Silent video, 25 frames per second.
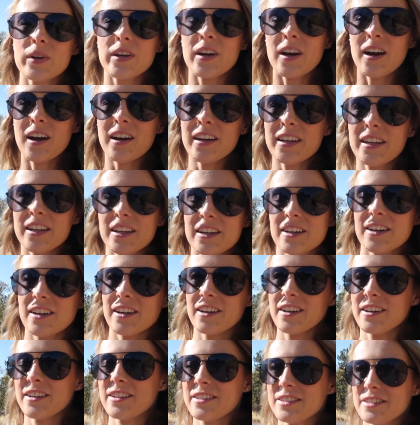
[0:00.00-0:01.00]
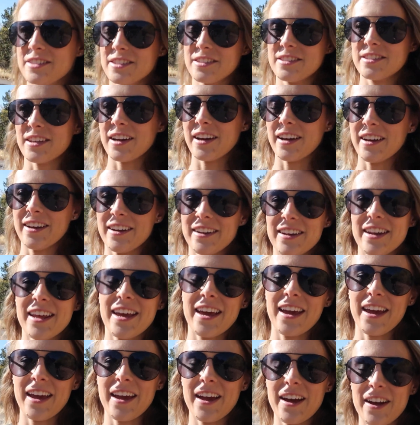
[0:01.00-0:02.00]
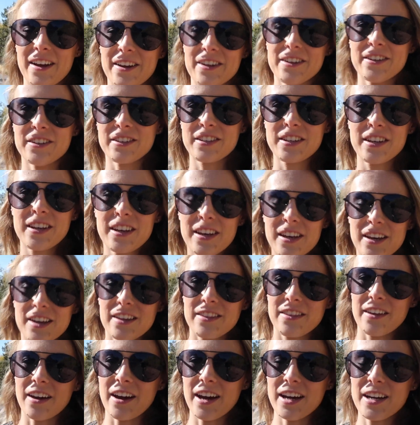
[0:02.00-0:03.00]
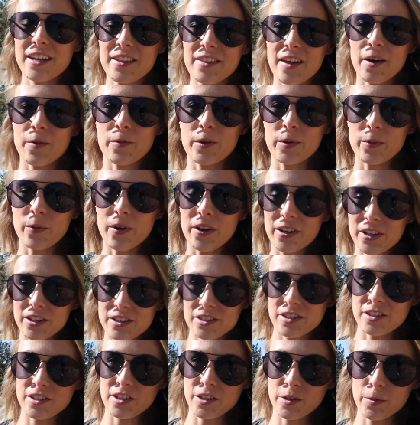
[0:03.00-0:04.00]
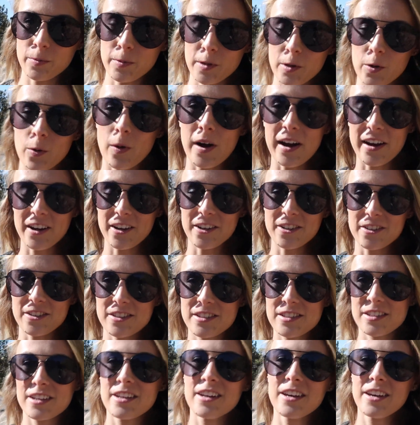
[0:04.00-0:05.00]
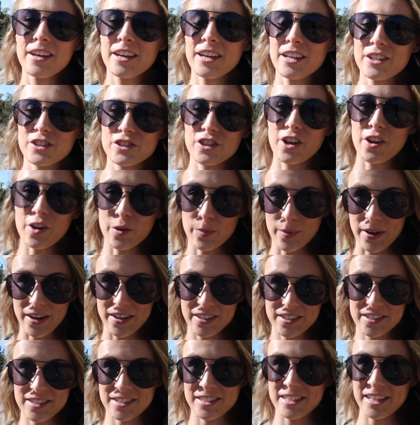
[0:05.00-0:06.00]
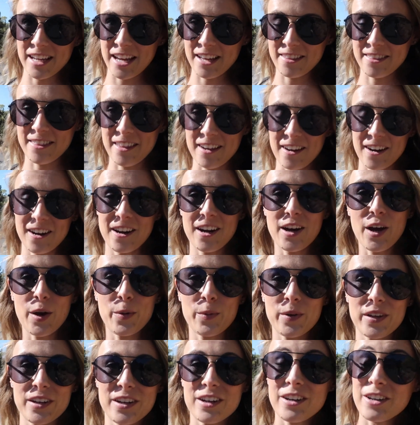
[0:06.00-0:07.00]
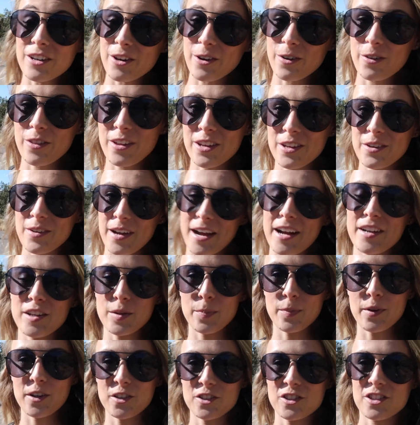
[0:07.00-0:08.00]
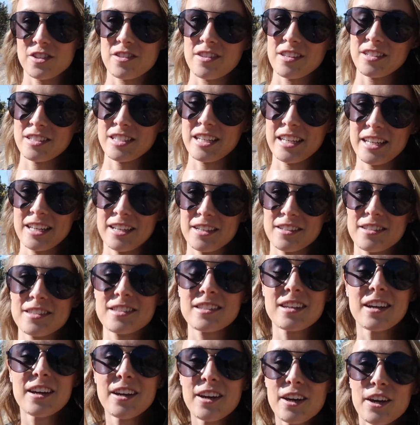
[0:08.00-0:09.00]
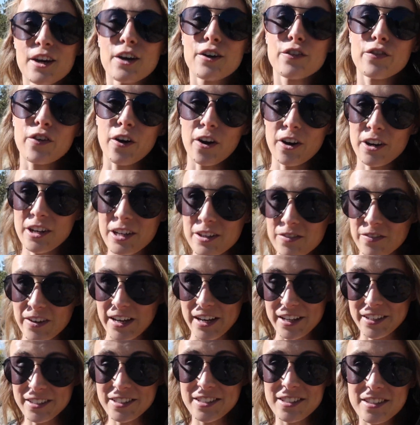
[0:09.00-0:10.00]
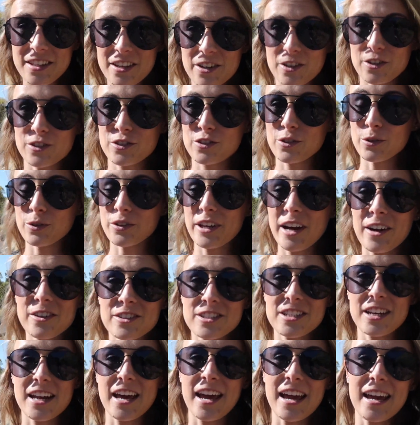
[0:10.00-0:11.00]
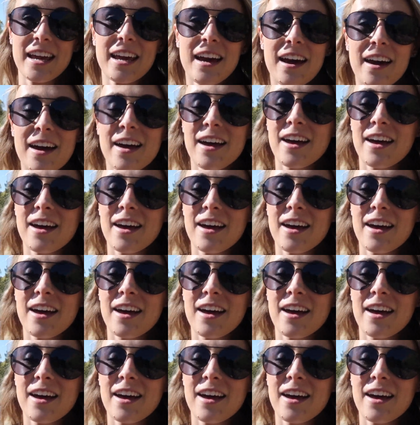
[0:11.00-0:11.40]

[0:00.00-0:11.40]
got here to Zion and the hike that we wanted to do requires a shuttle bus to get there. We didn't know that you had to purchase the tickets far in advance. They are sold out today.